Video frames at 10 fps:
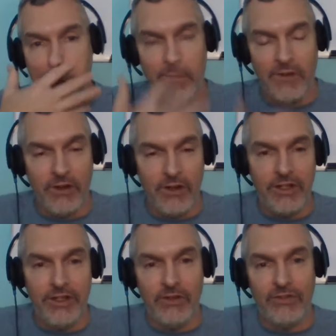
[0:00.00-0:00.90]
If you're going
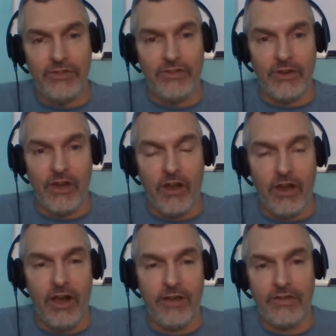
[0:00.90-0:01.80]
to use it to
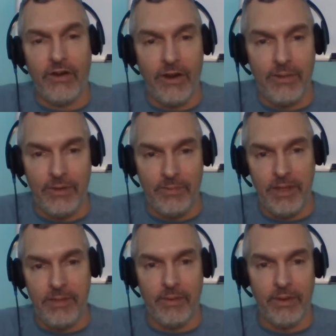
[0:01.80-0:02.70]
cause harm to
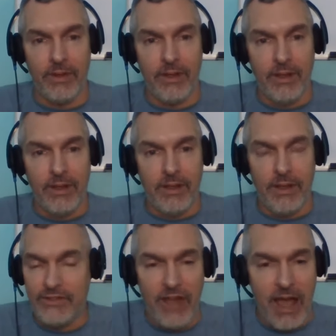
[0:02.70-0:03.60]
people,
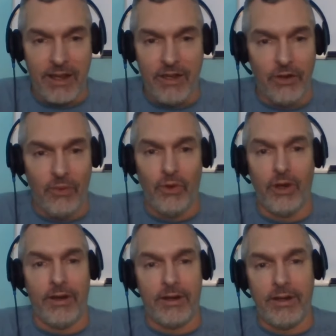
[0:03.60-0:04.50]
it's not going to
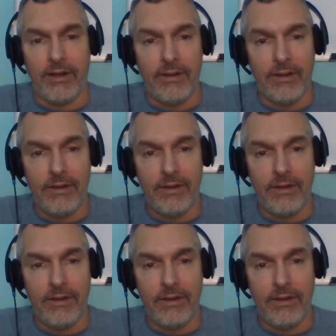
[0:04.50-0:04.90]
work.